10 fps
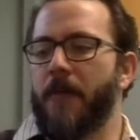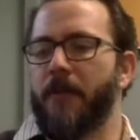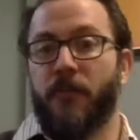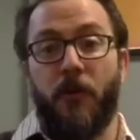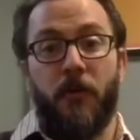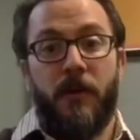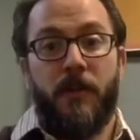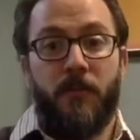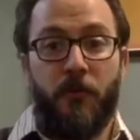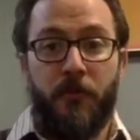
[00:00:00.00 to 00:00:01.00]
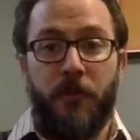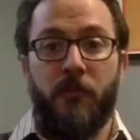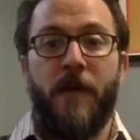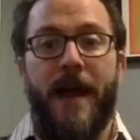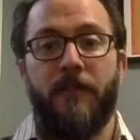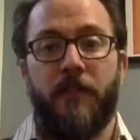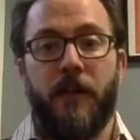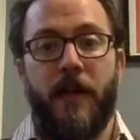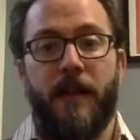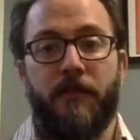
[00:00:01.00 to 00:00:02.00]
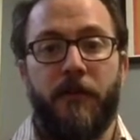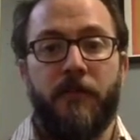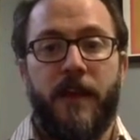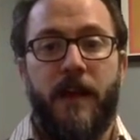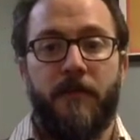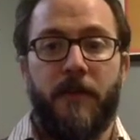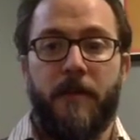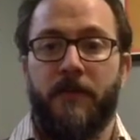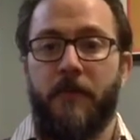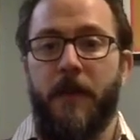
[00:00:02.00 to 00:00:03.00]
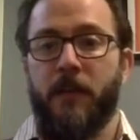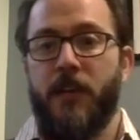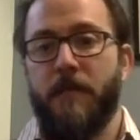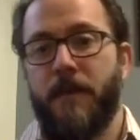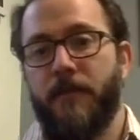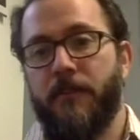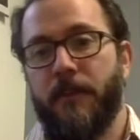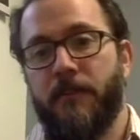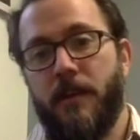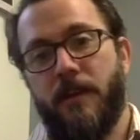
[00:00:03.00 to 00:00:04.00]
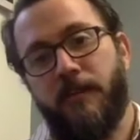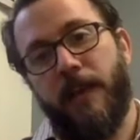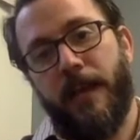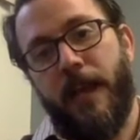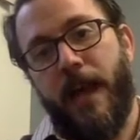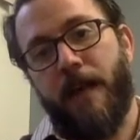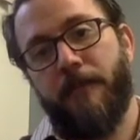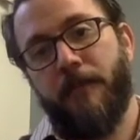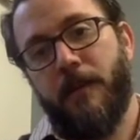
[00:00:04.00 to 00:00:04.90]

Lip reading: So those are the two halves of the class. First half, epistemology and metaphysics. Second half,